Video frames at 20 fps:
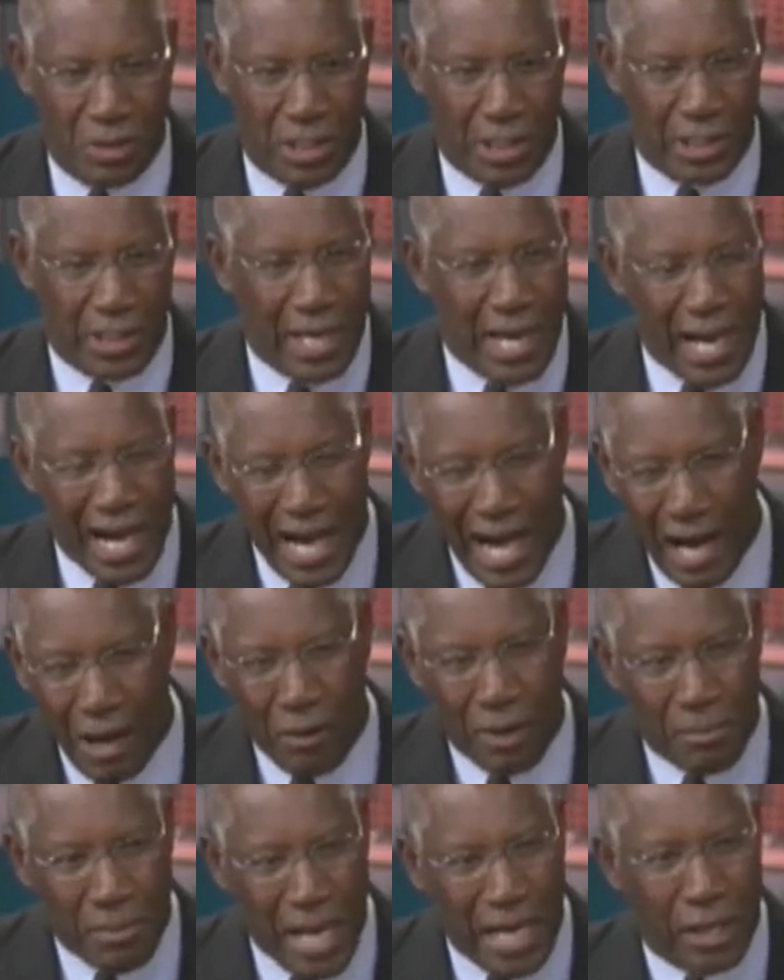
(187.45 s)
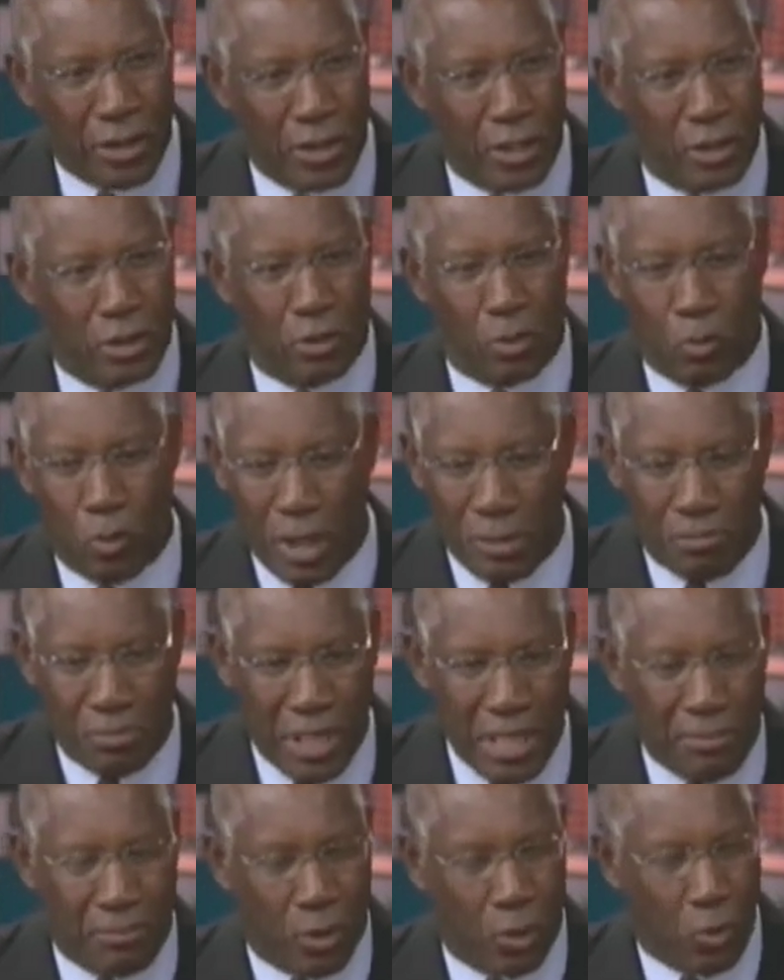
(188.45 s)
you need. How am I going to do it?
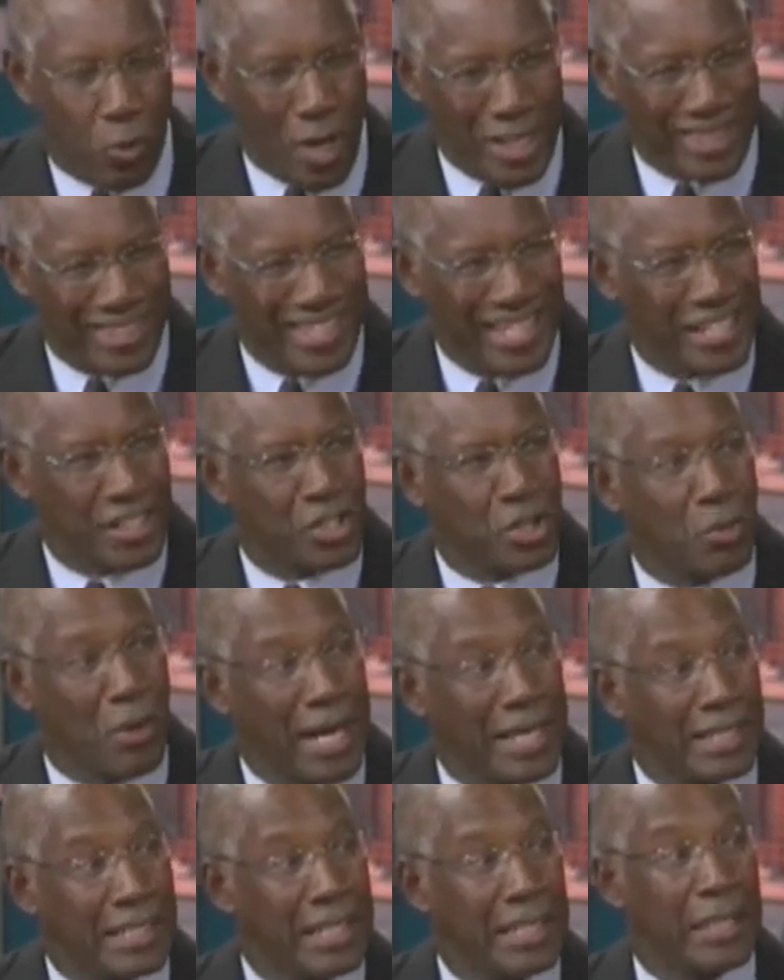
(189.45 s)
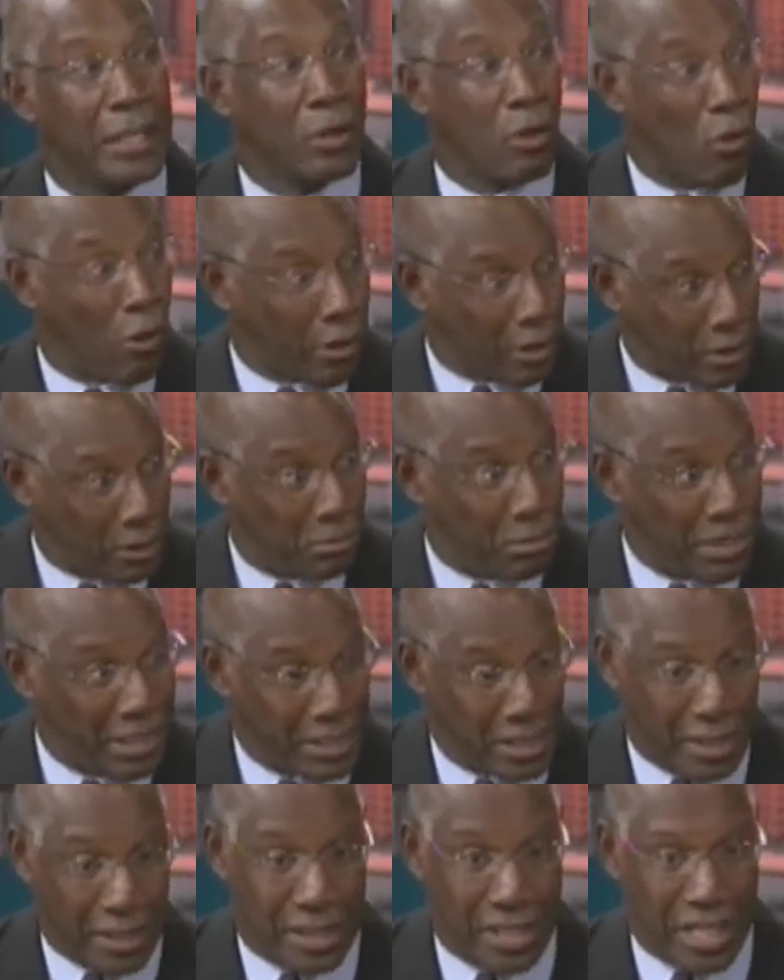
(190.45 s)
What people, what things do I need in order to
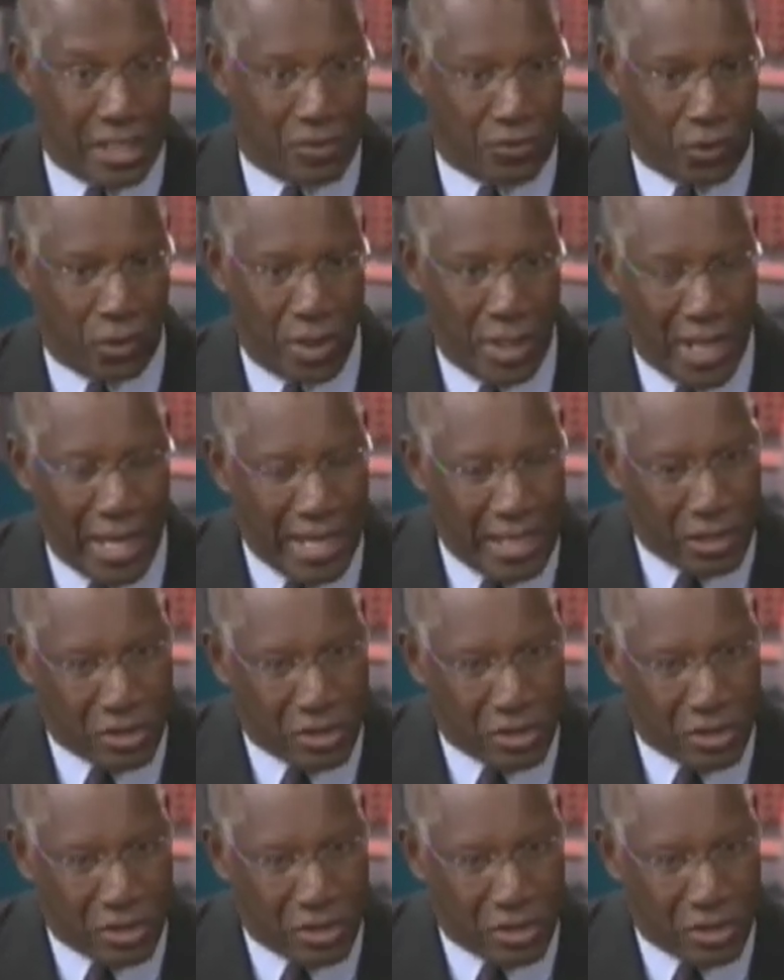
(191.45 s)
be successful?